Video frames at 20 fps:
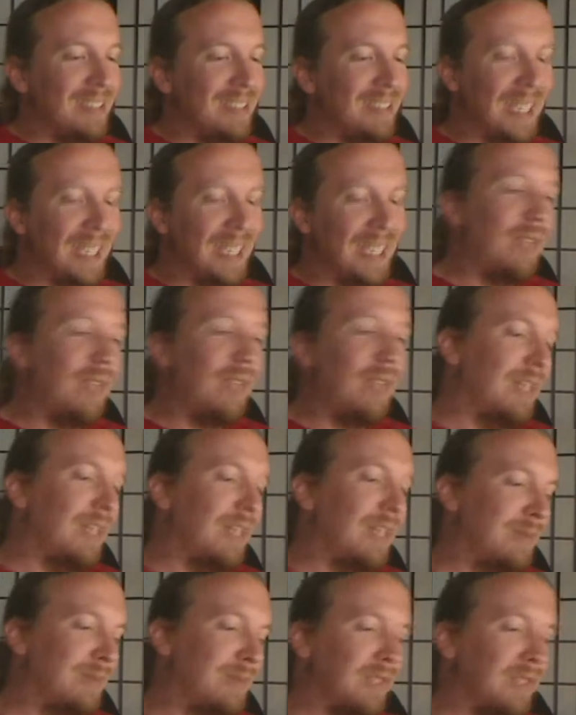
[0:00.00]
Anyway,
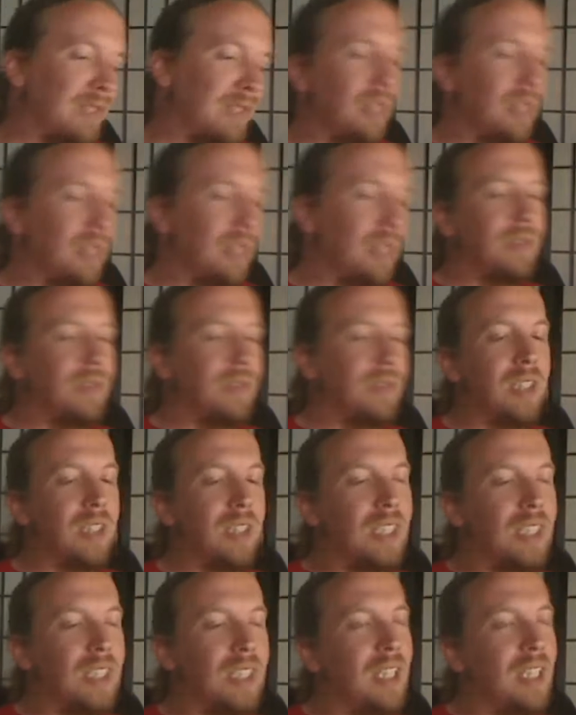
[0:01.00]
so
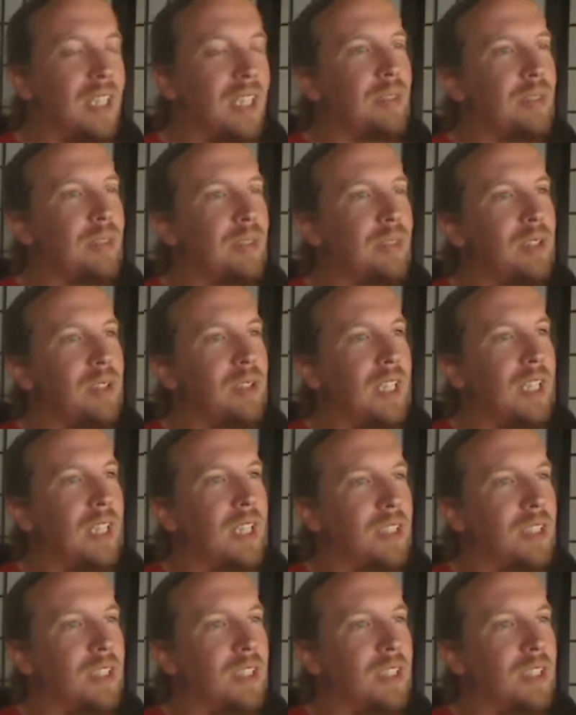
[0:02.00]
thanks guys for tuning in.